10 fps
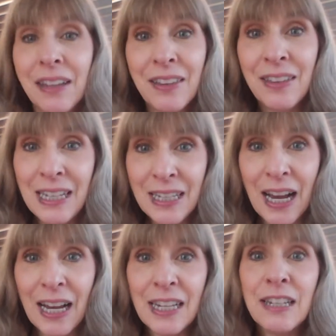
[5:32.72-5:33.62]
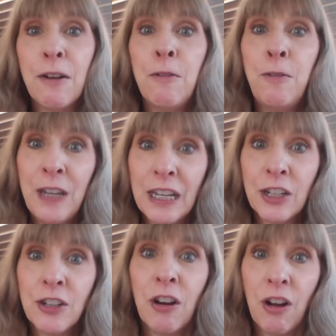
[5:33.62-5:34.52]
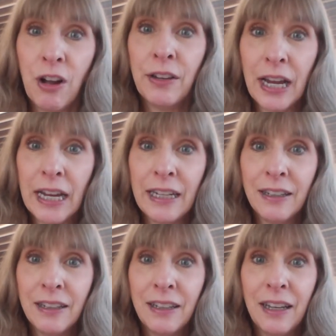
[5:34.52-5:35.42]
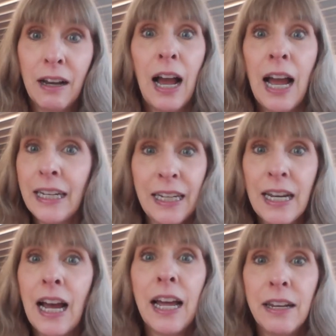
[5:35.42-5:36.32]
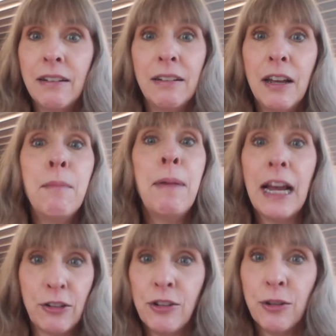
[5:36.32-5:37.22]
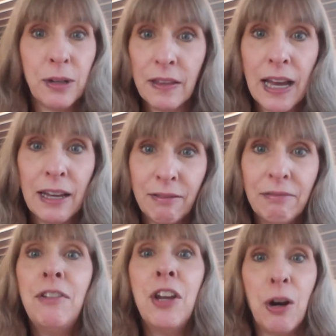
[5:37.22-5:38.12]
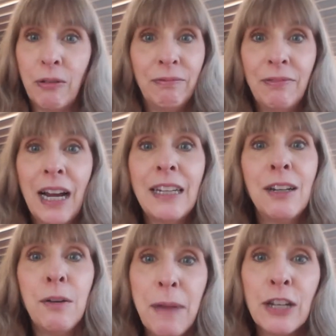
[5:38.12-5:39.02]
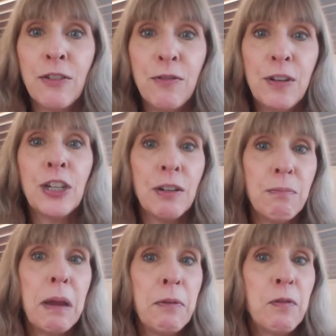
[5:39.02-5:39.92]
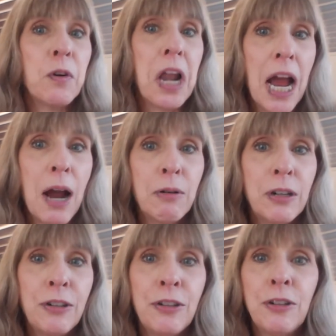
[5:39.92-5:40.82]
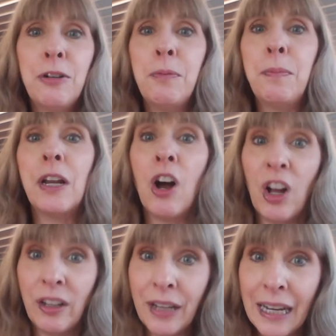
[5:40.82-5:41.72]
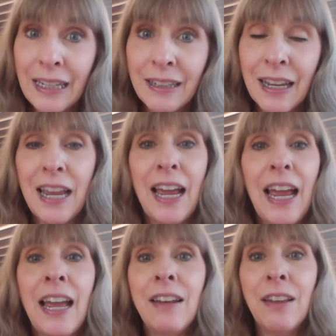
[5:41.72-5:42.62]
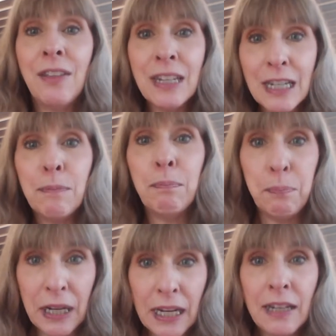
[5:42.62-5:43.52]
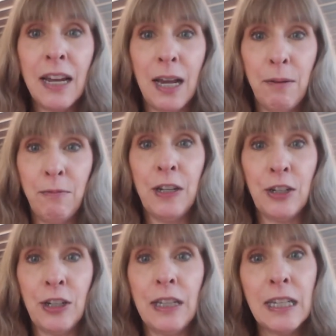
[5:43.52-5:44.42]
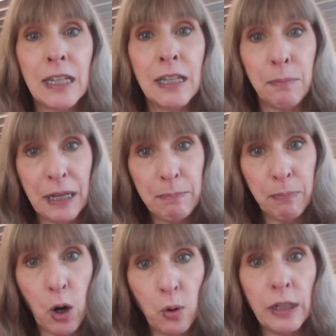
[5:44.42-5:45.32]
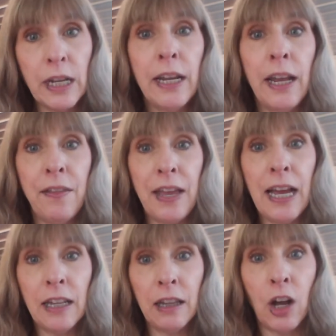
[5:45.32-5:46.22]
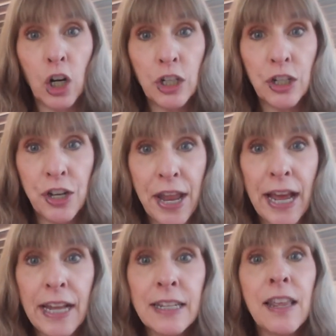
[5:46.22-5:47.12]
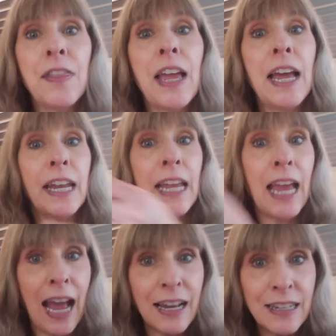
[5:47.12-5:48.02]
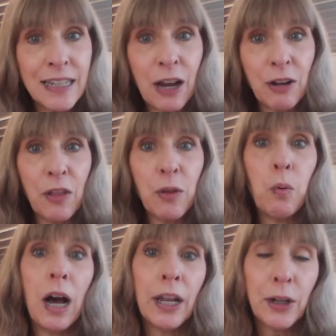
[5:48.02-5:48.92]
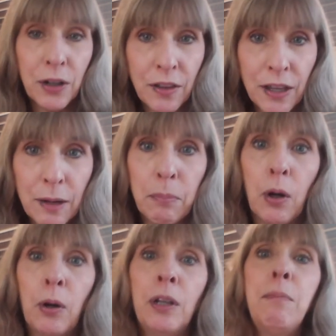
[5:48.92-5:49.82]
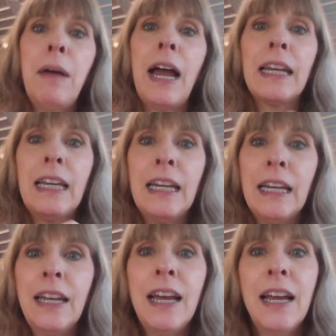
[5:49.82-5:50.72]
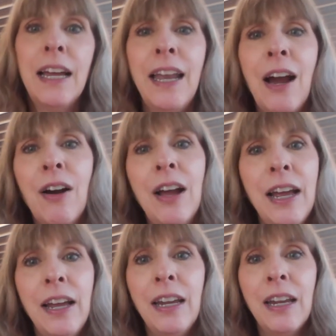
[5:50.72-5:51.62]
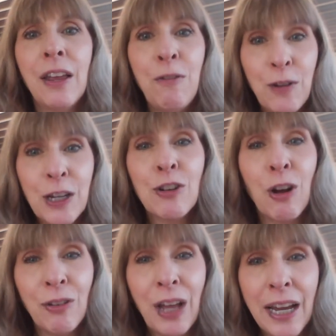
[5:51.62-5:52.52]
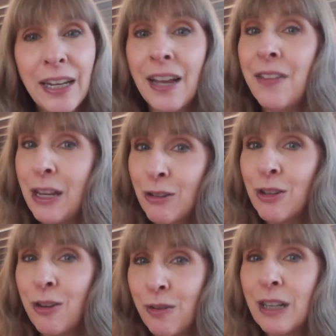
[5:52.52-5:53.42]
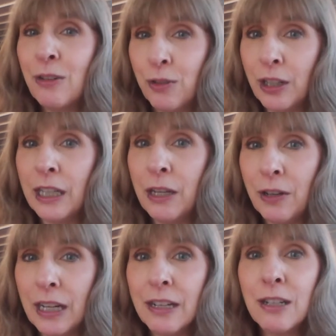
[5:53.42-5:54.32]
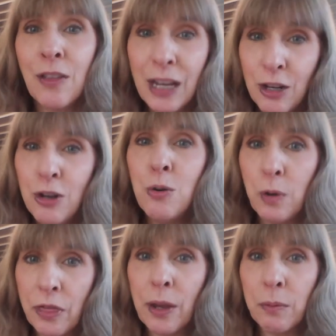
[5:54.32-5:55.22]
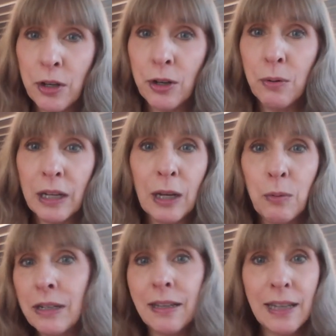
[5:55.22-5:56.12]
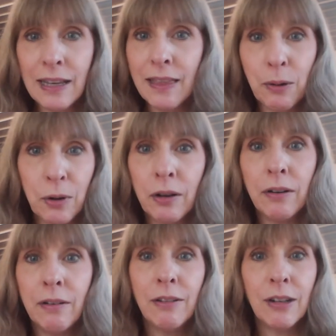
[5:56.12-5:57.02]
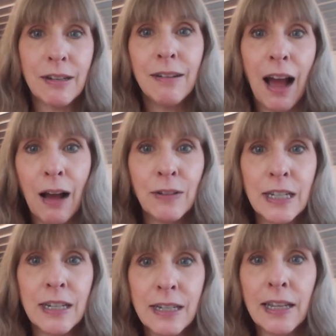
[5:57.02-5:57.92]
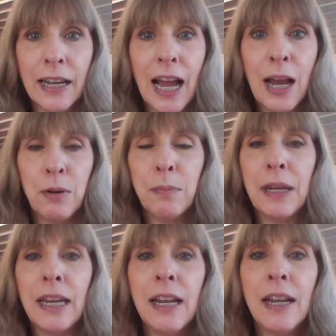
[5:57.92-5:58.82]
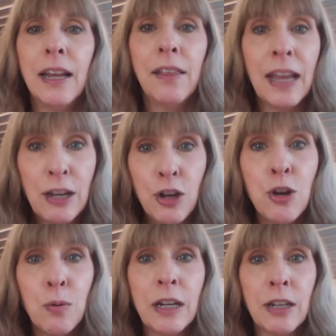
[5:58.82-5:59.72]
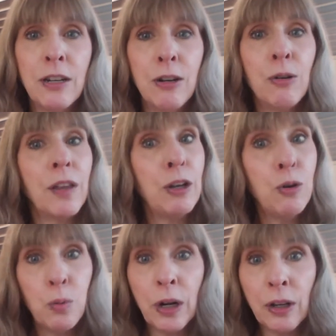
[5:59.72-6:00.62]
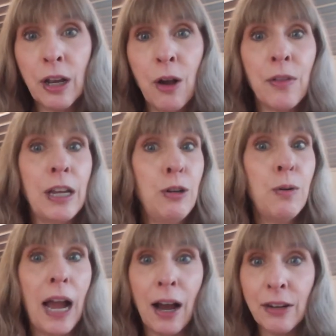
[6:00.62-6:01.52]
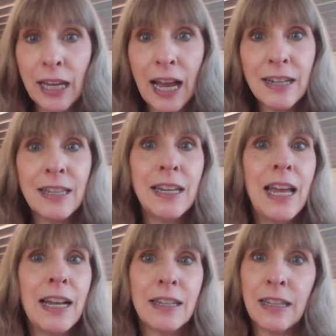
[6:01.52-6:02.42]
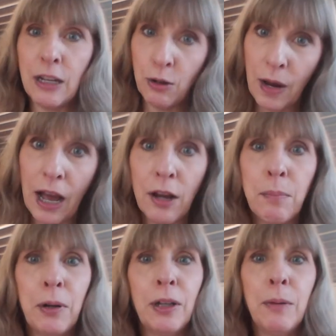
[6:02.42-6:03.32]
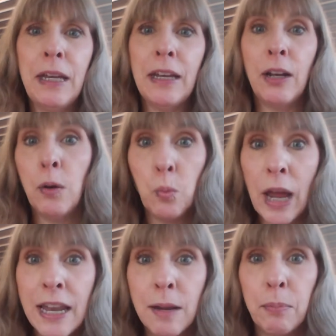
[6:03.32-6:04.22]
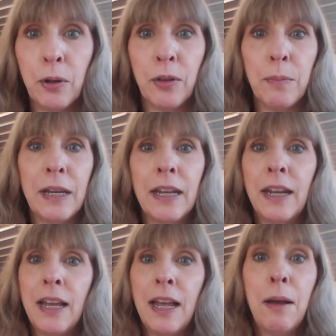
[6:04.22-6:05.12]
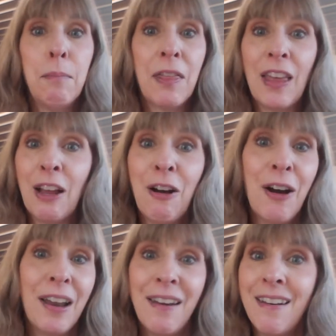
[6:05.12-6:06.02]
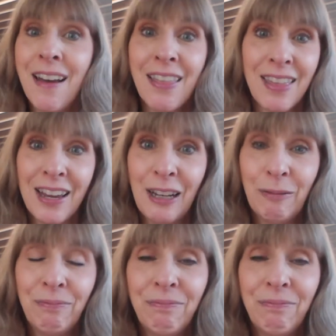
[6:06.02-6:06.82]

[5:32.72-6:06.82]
These guys fished all night. I cannot imagine doing that. No, I can imagine fishing maybe for an hour or two, but all night. And this is big time fishing. This is the big boat and they had large nets that they had to cast out on the water and then pull them back in. Now, they fished all night and they used to do this for a living. So they knew what they were doing. It wasn't like they were just novices like I would be. They knew what to do. They knew where to go. They knew how to cast the nets. They knew how to pull in and when to pull them in, but they caught nothing.